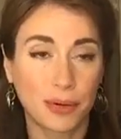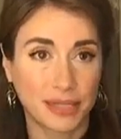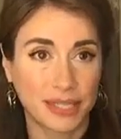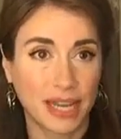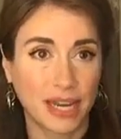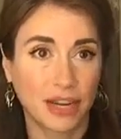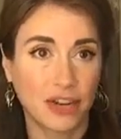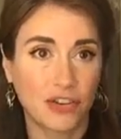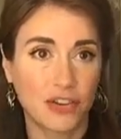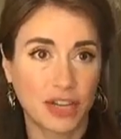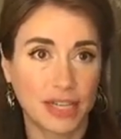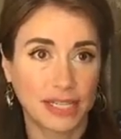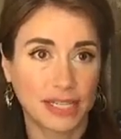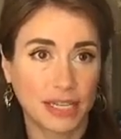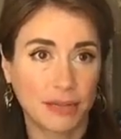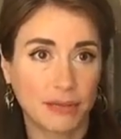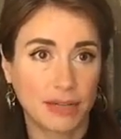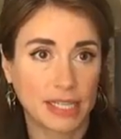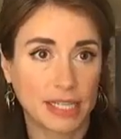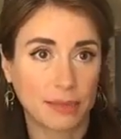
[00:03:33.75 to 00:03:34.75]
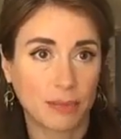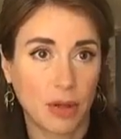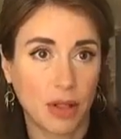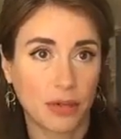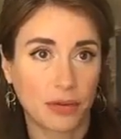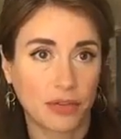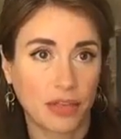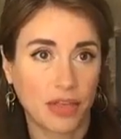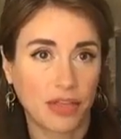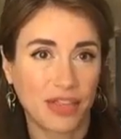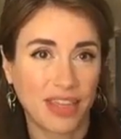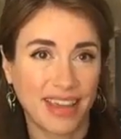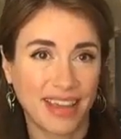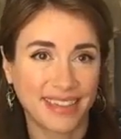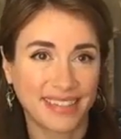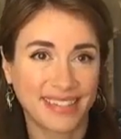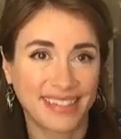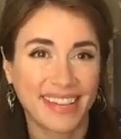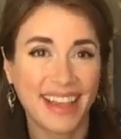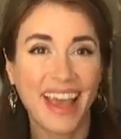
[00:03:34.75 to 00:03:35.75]
percentages, even smaller than
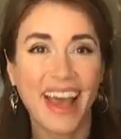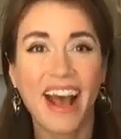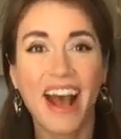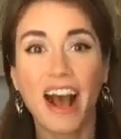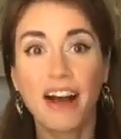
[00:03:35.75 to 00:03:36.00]
this,